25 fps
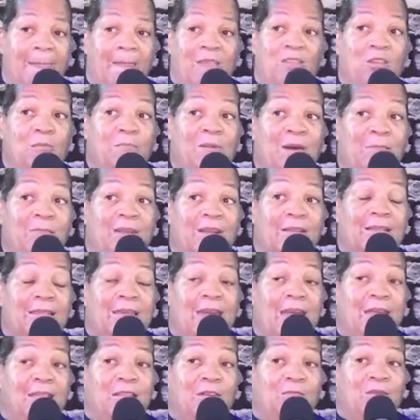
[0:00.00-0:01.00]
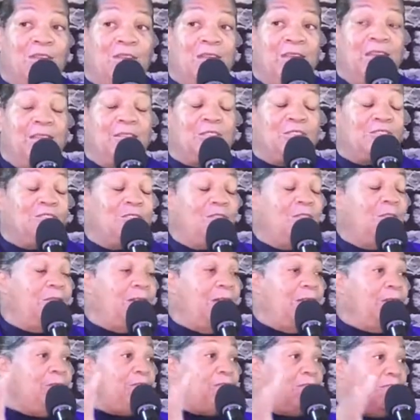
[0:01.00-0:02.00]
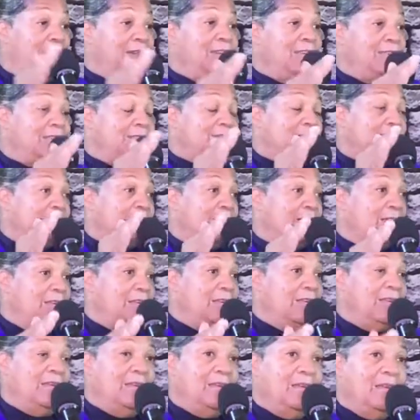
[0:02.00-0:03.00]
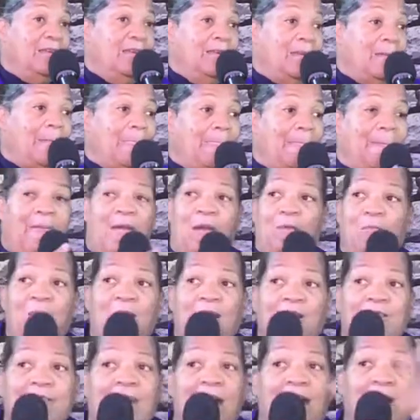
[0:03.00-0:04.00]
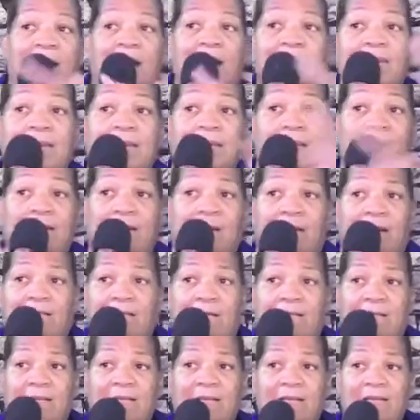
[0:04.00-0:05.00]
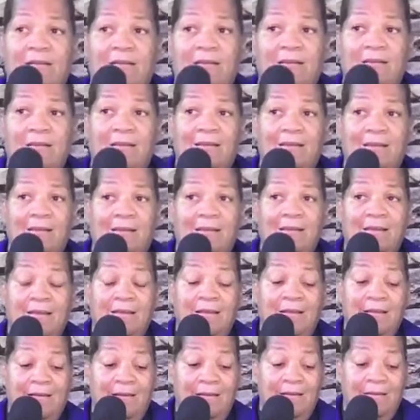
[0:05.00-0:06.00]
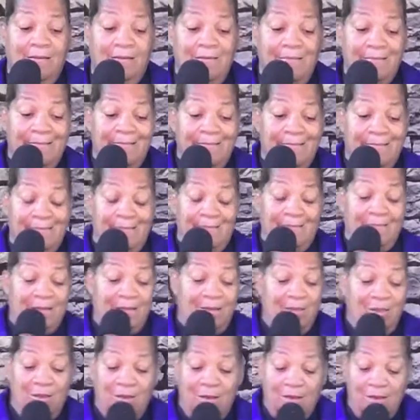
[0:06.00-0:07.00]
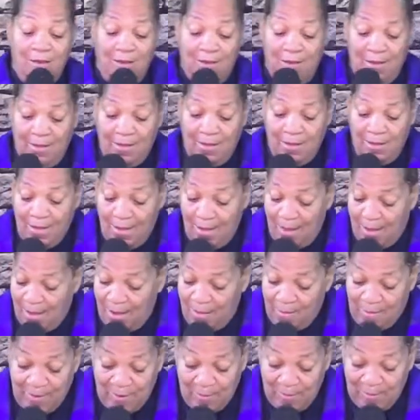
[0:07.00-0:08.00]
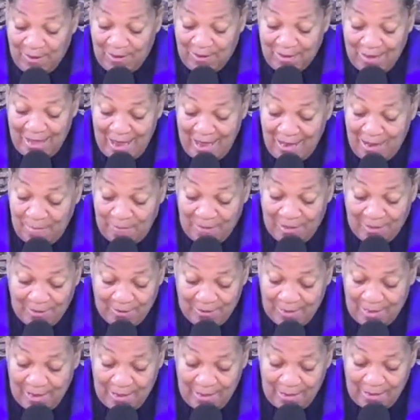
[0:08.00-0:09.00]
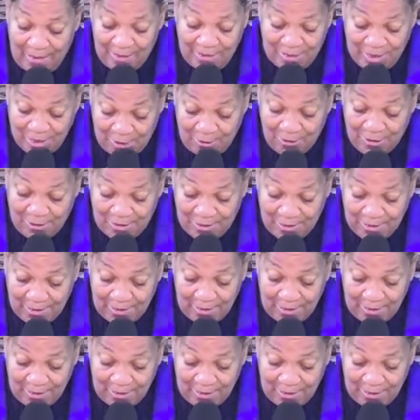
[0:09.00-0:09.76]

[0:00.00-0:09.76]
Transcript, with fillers: you have declared that we are in truth and grace. Amen. And we are not under the law. Amen. Yeah. Let's be glad about that, church.